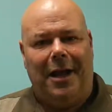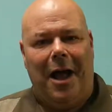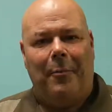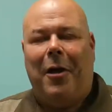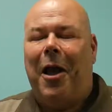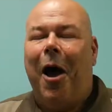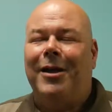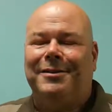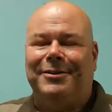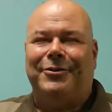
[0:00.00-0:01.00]
I'm
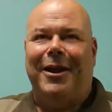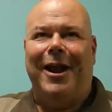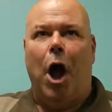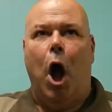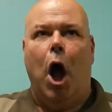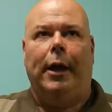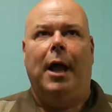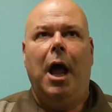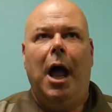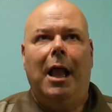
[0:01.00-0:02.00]
concentrating on
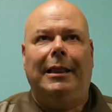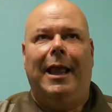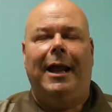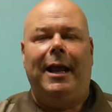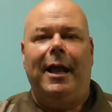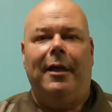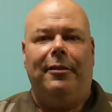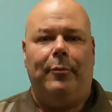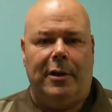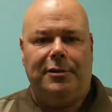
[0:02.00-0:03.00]
letting
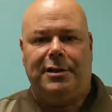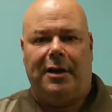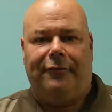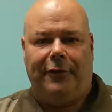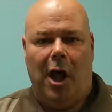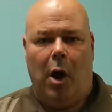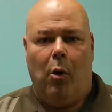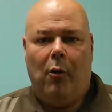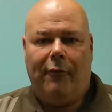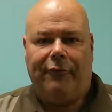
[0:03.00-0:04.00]
the music
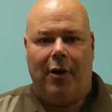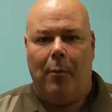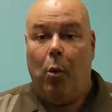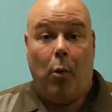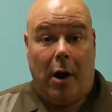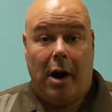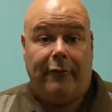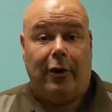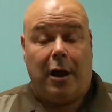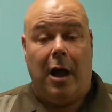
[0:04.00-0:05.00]
flow from
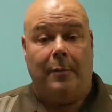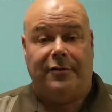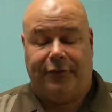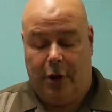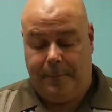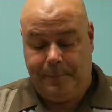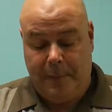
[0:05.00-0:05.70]
wherever it comes from.